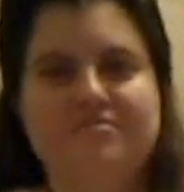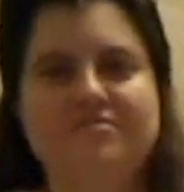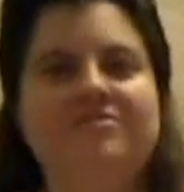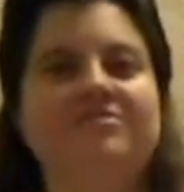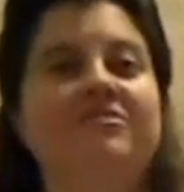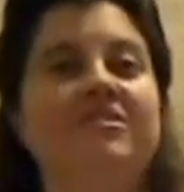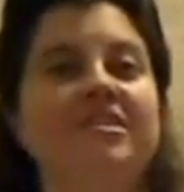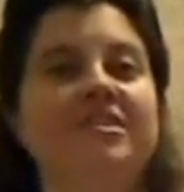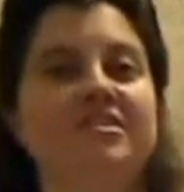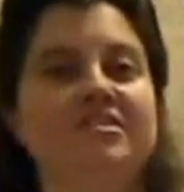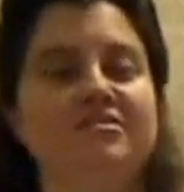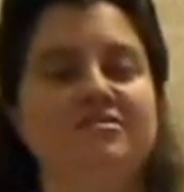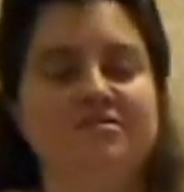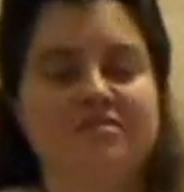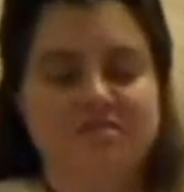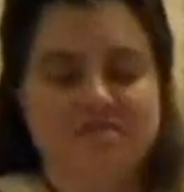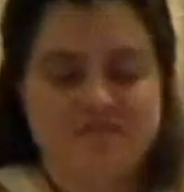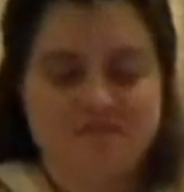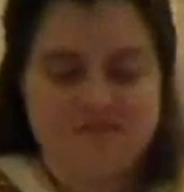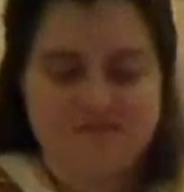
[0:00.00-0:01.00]
Fig
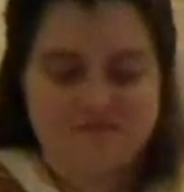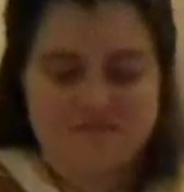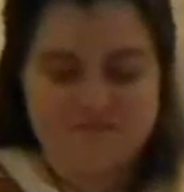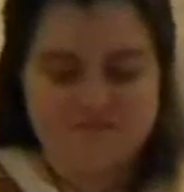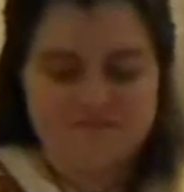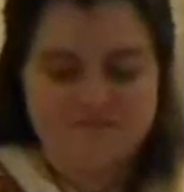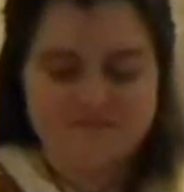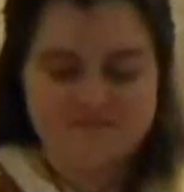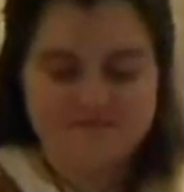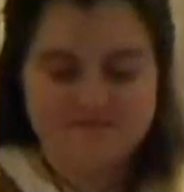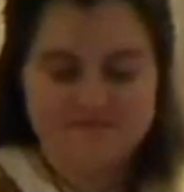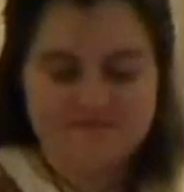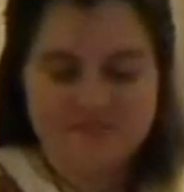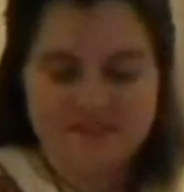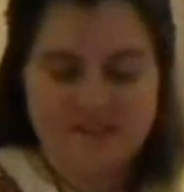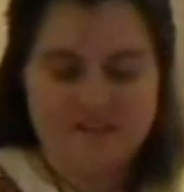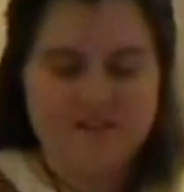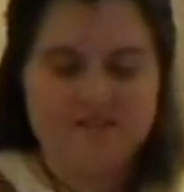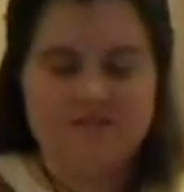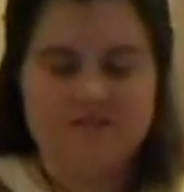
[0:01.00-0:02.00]
Newtons,
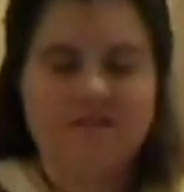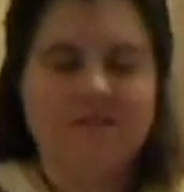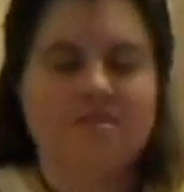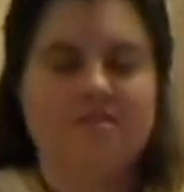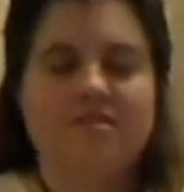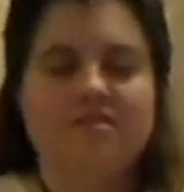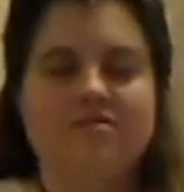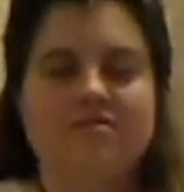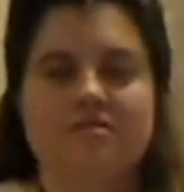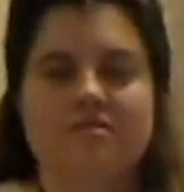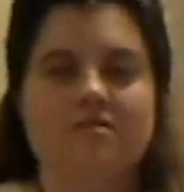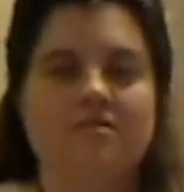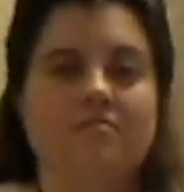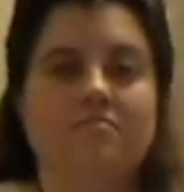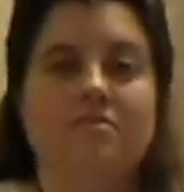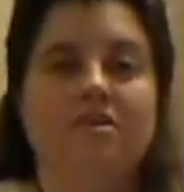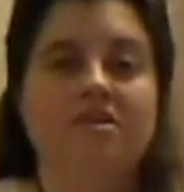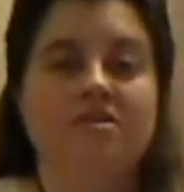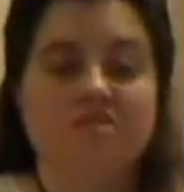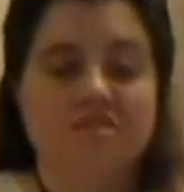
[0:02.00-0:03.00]
I used to eat those a
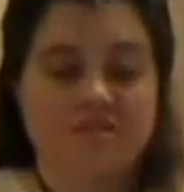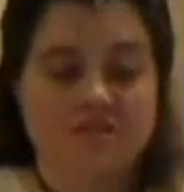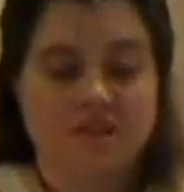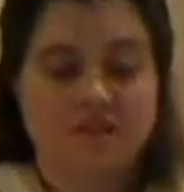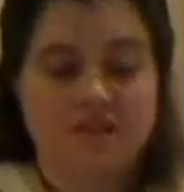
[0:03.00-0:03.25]
bunch as a